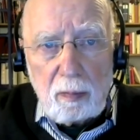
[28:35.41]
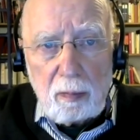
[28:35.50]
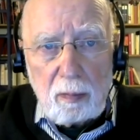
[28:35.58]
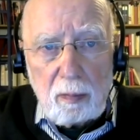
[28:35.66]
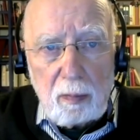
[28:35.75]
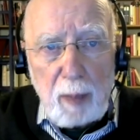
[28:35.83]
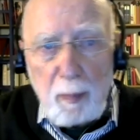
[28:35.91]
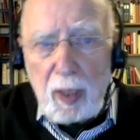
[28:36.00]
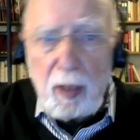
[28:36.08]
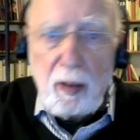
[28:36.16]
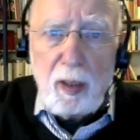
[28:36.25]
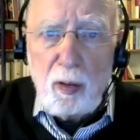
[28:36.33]

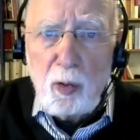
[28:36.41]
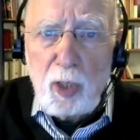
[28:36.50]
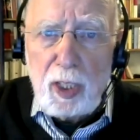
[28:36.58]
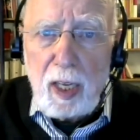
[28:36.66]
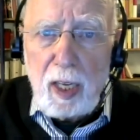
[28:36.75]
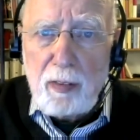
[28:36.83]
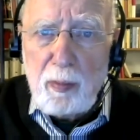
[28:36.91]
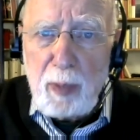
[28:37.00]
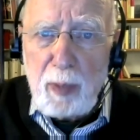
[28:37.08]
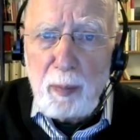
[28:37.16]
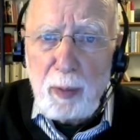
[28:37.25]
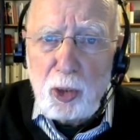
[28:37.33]
maybe you can ask
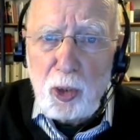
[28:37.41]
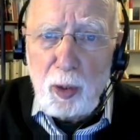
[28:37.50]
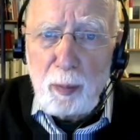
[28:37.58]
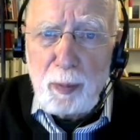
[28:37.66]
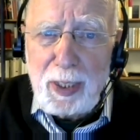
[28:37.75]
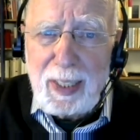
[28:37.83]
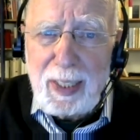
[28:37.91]
me about Germany.